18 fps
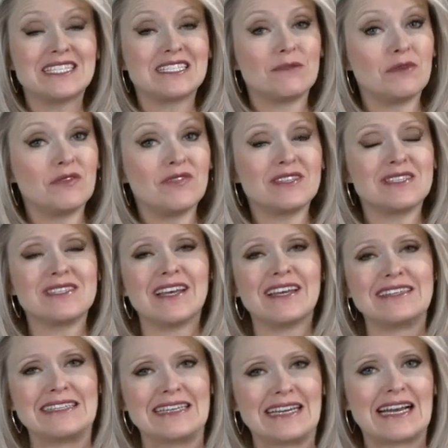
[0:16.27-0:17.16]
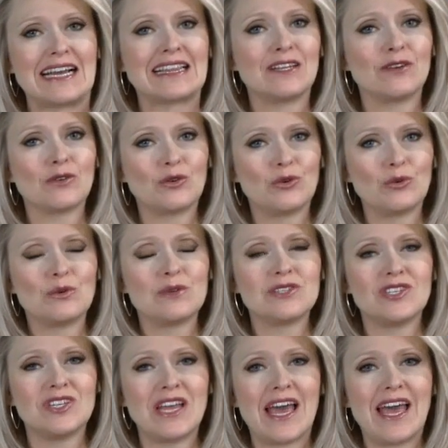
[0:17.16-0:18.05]
Some of us saying, yeah, a little cool
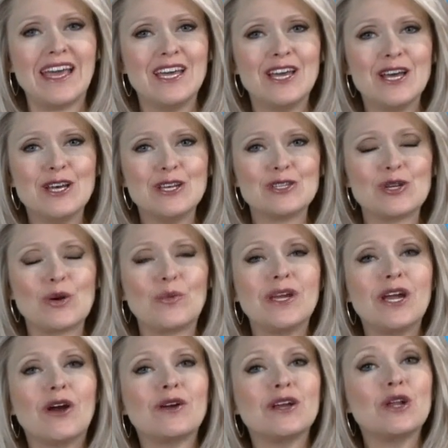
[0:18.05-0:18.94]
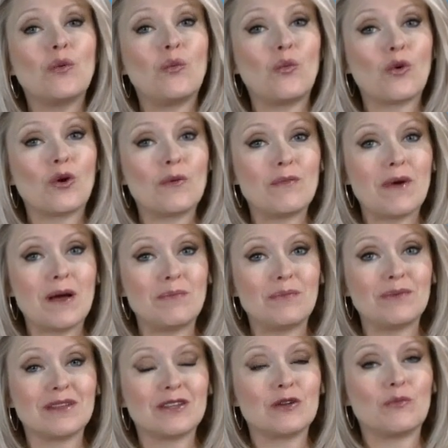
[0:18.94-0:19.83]
today. So we are going to warm up
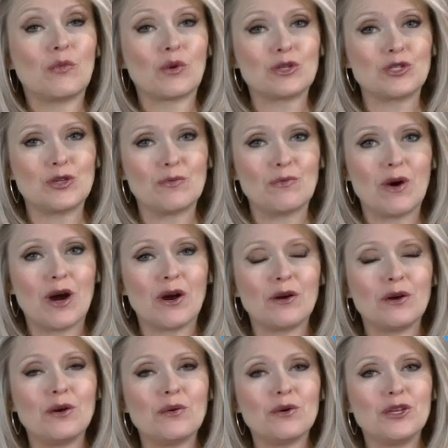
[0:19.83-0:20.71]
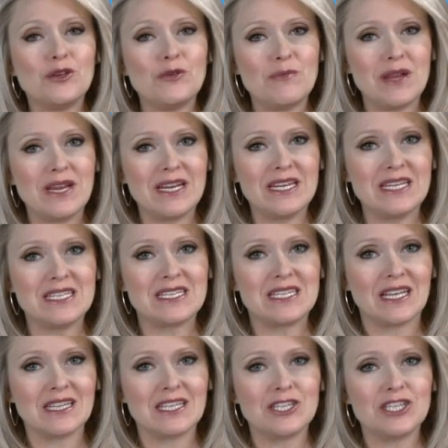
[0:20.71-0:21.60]
a little more tomorrow. Humidity
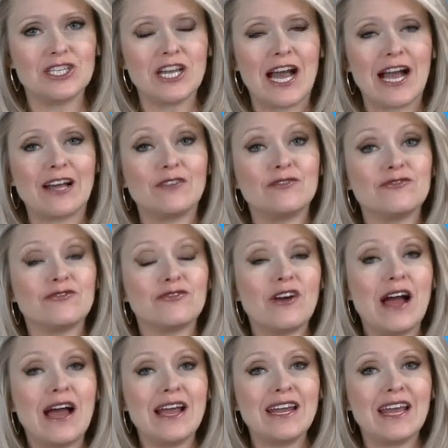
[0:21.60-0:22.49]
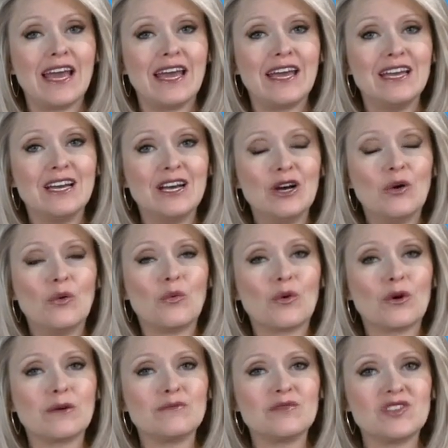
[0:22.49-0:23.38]
still in check. Friday,
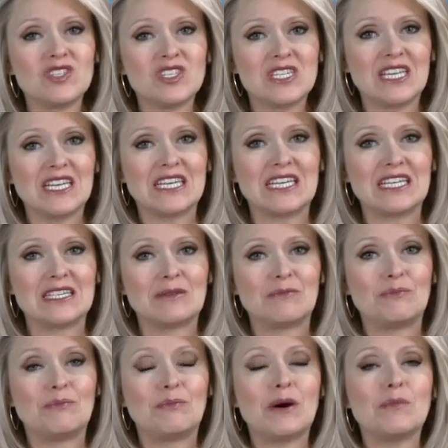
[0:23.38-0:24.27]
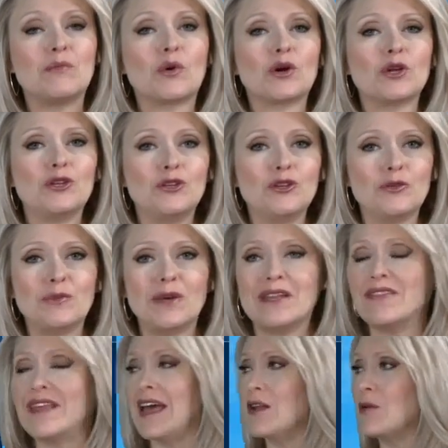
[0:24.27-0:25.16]
warm still, but more
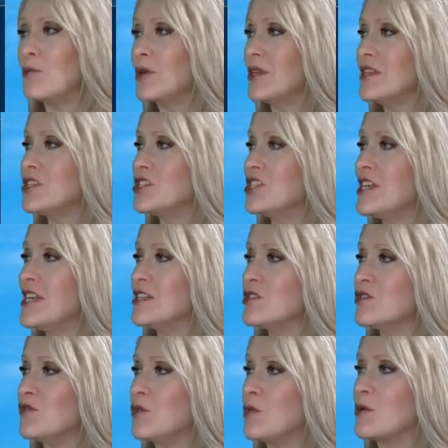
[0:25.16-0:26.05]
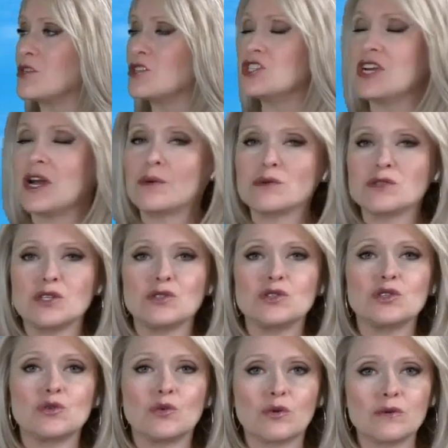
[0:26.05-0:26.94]
humid. That'll bring the chance for showers and
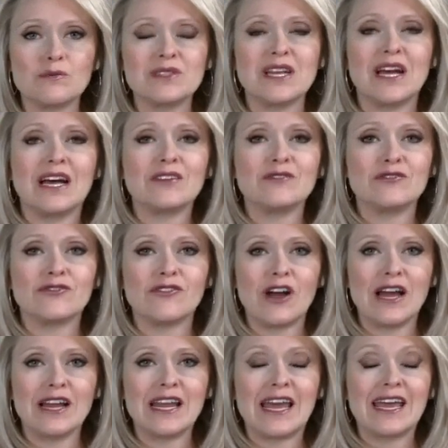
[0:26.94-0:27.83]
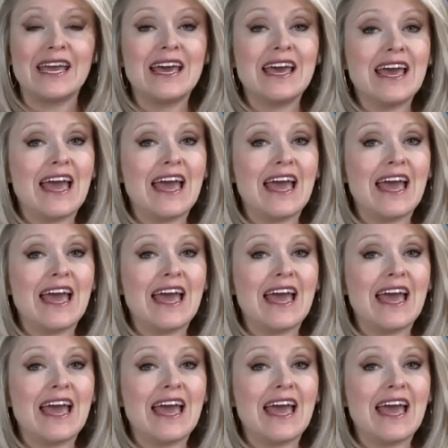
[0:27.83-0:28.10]
storms on Friday.